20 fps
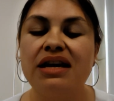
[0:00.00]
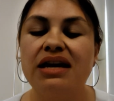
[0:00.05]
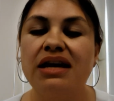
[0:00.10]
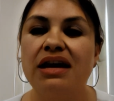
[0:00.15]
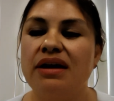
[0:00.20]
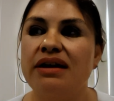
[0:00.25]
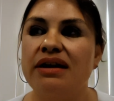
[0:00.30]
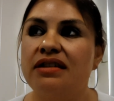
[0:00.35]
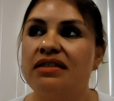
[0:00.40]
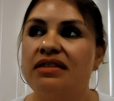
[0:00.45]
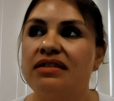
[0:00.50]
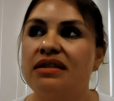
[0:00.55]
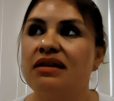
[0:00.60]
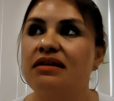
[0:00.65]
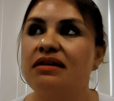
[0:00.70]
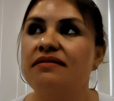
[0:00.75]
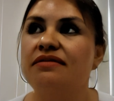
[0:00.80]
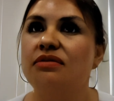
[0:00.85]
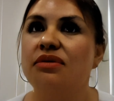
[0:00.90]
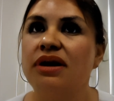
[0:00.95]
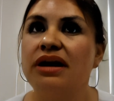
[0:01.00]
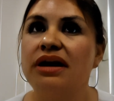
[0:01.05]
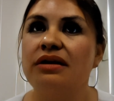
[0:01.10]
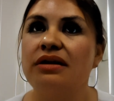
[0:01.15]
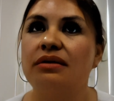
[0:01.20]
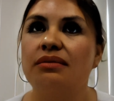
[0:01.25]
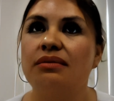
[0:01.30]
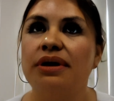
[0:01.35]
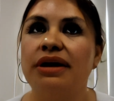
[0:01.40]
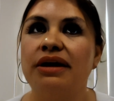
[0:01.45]
I can think of
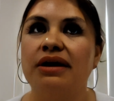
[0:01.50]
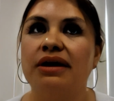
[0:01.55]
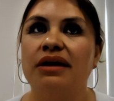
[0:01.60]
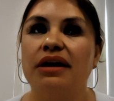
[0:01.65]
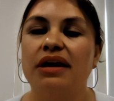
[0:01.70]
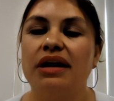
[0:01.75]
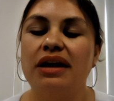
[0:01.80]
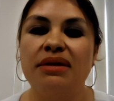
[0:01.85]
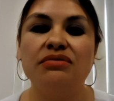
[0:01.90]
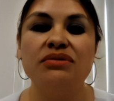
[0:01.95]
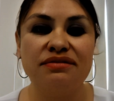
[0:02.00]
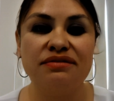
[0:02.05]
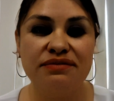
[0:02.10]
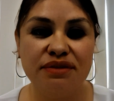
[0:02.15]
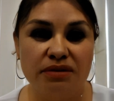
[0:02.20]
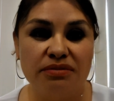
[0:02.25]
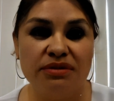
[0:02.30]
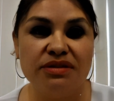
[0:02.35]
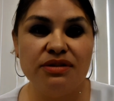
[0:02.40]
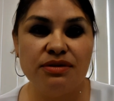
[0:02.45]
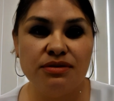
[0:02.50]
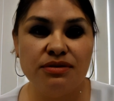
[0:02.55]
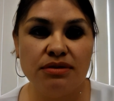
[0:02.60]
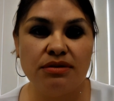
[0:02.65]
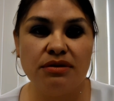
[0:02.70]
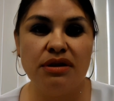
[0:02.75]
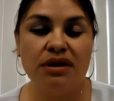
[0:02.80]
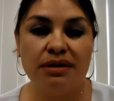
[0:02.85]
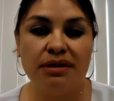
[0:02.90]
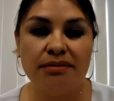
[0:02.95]
one where it was a
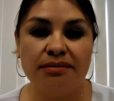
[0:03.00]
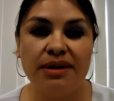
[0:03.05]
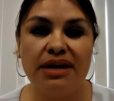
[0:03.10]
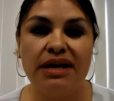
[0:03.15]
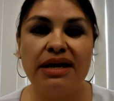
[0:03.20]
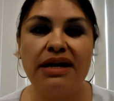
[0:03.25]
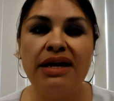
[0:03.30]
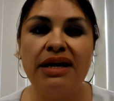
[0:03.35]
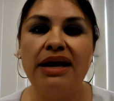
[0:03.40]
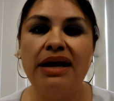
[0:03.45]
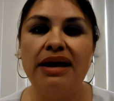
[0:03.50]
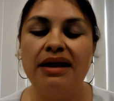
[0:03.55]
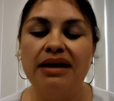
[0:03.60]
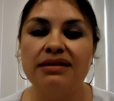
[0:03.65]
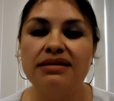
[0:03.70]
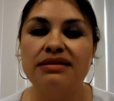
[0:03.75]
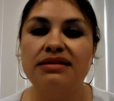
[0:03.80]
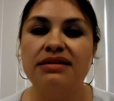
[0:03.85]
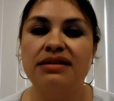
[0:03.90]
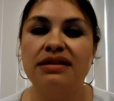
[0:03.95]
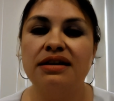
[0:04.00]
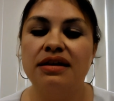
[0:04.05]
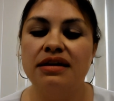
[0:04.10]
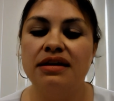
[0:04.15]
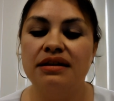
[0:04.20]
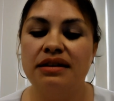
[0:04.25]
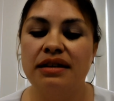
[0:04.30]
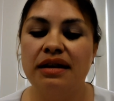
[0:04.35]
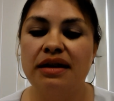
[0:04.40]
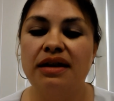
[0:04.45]
pharmaceutical company and
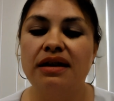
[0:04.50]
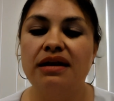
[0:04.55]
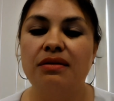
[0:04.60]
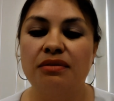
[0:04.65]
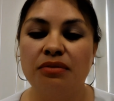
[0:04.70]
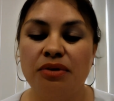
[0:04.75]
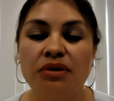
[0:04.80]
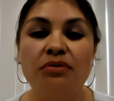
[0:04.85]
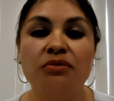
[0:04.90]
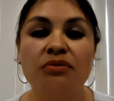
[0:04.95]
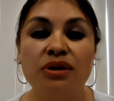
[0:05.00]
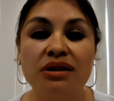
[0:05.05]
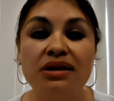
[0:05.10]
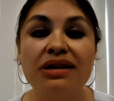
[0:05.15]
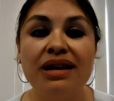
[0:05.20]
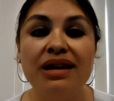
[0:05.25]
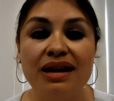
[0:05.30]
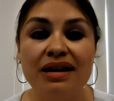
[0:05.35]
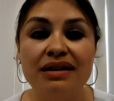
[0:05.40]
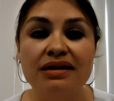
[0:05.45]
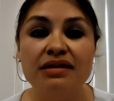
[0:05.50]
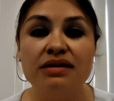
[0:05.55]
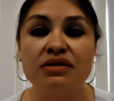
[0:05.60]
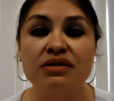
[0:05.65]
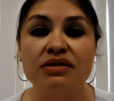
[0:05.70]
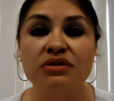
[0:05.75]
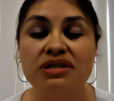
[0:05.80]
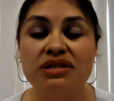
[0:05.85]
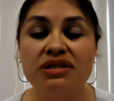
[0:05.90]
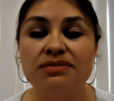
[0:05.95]
they were really candid and
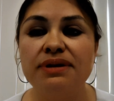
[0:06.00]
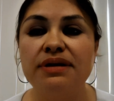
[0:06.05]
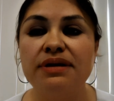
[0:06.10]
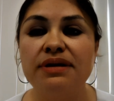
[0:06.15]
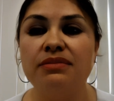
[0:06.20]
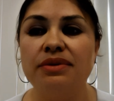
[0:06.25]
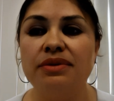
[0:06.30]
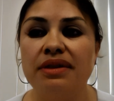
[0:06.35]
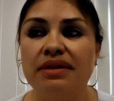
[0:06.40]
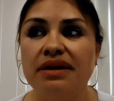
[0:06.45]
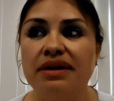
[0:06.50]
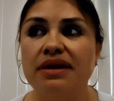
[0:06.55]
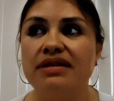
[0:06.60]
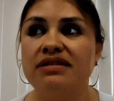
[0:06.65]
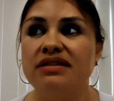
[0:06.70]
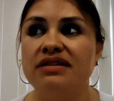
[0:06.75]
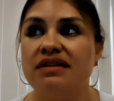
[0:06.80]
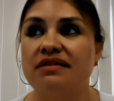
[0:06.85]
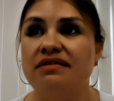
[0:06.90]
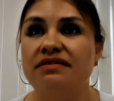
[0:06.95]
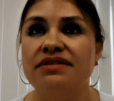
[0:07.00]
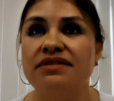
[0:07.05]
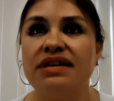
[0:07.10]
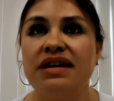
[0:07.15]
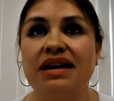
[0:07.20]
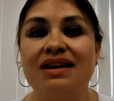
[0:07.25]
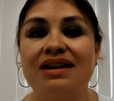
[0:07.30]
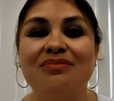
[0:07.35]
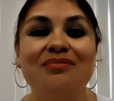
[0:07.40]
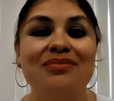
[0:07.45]
transparent with us of
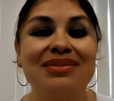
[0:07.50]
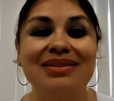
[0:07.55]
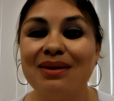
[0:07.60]
saying,